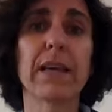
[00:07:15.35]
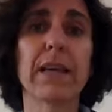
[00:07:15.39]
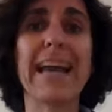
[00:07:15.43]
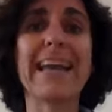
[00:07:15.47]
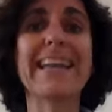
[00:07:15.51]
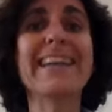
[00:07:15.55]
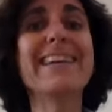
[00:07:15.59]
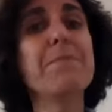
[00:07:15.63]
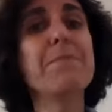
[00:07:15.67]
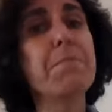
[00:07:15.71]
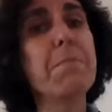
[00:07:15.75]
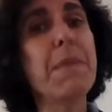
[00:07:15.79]

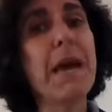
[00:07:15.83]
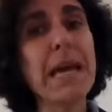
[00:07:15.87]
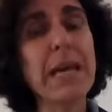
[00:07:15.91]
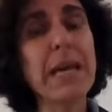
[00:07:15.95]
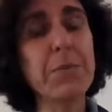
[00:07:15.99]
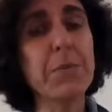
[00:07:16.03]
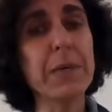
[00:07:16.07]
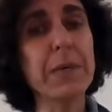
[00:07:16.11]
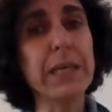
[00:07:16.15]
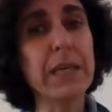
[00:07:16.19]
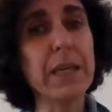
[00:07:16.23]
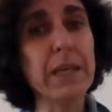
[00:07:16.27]
And
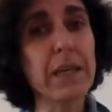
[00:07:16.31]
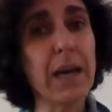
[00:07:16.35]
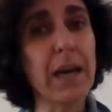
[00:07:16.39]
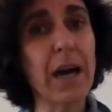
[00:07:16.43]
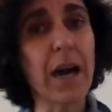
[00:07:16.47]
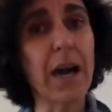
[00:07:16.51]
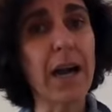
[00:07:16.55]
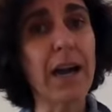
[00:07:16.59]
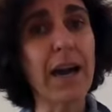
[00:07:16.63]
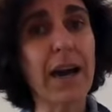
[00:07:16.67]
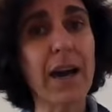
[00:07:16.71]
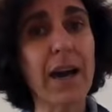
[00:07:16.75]
maybe
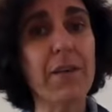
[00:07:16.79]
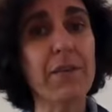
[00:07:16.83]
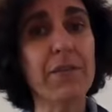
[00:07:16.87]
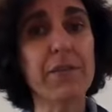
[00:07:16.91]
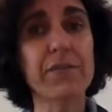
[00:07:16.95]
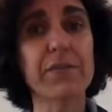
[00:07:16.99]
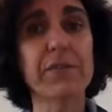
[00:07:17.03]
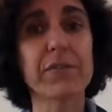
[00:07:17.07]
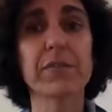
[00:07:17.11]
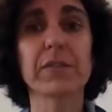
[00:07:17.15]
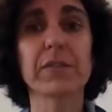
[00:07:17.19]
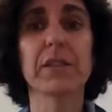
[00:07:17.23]
I have
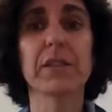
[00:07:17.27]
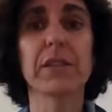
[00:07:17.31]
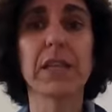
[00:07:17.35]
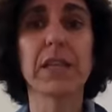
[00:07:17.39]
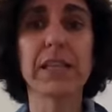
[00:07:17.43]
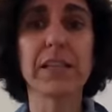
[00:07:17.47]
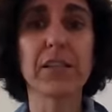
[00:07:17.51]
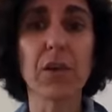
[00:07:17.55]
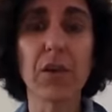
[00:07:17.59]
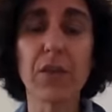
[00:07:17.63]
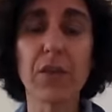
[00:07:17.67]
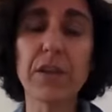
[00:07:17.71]

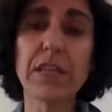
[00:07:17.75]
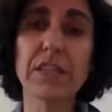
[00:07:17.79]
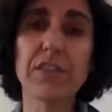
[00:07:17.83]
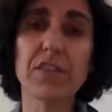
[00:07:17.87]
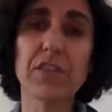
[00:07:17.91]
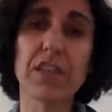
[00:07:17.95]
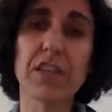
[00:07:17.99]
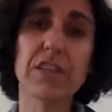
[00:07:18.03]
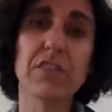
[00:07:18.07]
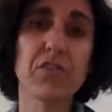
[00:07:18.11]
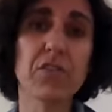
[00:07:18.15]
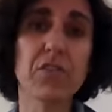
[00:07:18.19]
another
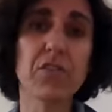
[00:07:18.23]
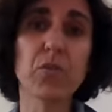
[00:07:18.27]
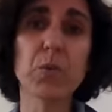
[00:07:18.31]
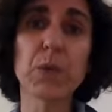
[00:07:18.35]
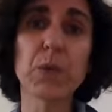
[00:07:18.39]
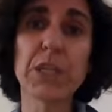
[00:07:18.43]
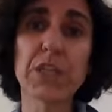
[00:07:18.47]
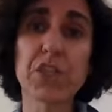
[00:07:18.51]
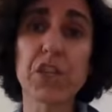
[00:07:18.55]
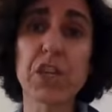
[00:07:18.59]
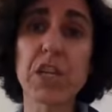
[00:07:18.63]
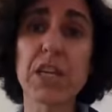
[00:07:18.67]
intention,
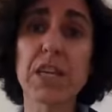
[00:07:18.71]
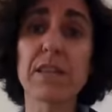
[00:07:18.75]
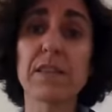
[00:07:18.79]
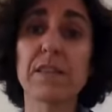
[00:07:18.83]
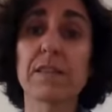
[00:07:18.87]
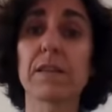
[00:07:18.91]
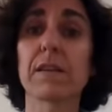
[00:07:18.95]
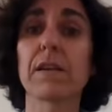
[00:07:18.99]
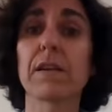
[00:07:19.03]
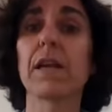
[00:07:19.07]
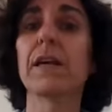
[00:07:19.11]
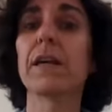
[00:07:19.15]
which
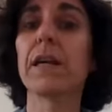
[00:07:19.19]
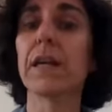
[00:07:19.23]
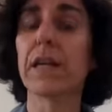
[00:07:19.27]
is